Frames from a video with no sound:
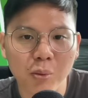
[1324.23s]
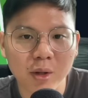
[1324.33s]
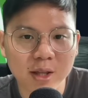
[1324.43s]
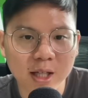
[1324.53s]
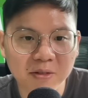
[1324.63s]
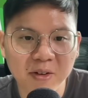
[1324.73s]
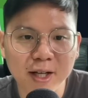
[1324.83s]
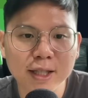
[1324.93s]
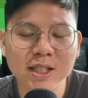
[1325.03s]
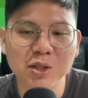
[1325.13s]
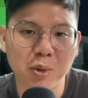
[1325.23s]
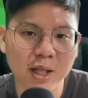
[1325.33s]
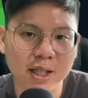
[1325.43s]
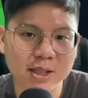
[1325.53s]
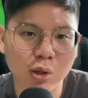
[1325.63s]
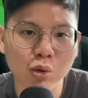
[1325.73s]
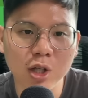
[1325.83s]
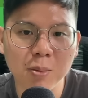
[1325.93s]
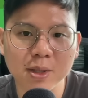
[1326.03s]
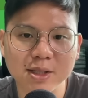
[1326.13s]
with the defenders as well as
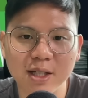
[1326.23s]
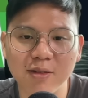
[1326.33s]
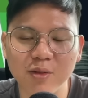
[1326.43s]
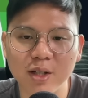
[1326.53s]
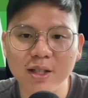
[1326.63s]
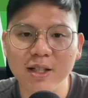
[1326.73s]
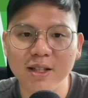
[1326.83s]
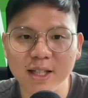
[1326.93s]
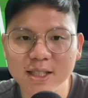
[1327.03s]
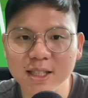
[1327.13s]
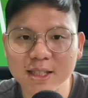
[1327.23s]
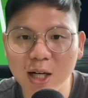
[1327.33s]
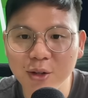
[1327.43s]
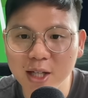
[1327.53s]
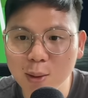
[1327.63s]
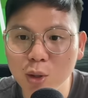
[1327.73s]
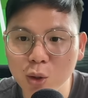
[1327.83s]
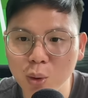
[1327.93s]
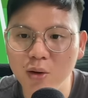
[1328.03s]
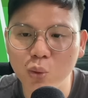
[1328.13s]
goalkeepers covered, this is how the Game Week
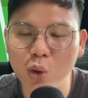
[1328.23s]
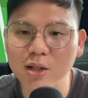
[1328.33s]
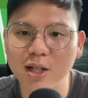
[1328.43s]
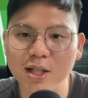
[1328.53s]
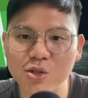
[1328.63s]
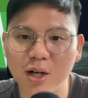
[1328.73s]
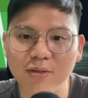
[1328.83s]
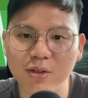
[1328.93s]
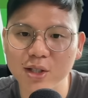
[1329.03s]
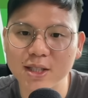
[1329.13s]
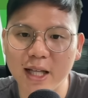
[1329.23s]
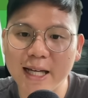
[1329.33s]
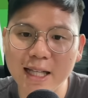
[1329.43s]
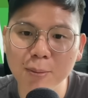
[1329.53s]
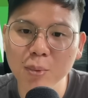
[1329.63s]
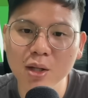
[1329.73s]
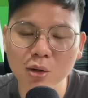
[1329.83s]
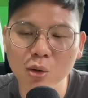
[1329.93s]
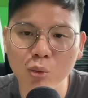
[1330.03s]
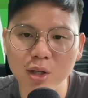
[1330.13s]
12 wildcard draft looks like. Let me
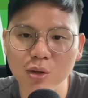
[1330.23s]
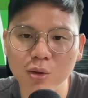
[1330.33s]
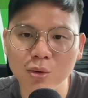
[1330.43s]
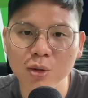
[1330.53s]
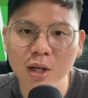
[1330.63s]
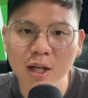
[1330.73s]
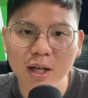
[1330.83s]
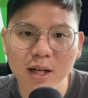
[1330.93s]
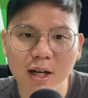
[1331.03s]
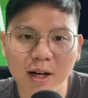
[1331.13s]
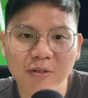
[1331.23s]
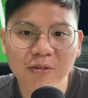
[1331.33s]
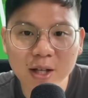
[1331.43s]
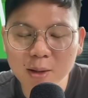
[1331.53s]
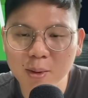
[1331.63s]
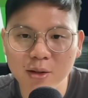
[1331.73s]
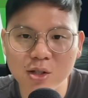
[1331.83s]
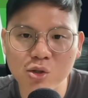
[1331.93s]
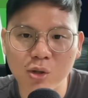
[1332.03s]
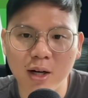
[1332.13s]
know what you feel about
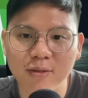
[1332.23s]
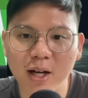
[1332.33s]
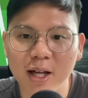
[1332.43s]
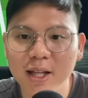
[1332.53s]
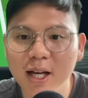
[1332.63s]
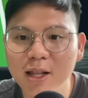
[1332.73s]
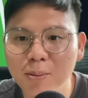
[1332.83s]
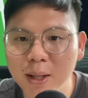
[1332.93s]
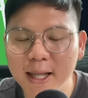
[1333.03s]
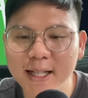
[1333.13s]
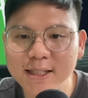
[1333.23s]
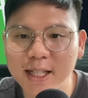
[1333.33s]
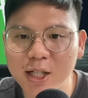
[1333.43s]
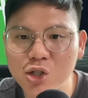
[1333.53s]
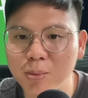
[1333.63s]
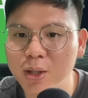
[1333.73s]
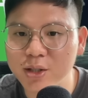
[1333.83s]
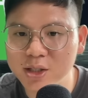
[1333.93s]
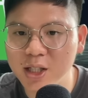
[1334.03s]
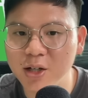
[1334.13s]
this draft. Are there other players that I should be
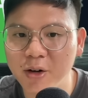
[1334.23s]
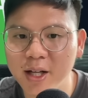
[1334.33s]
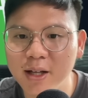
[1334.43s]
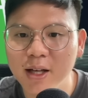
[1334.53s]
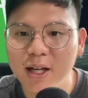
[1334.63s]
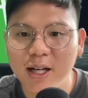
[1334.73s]
considering?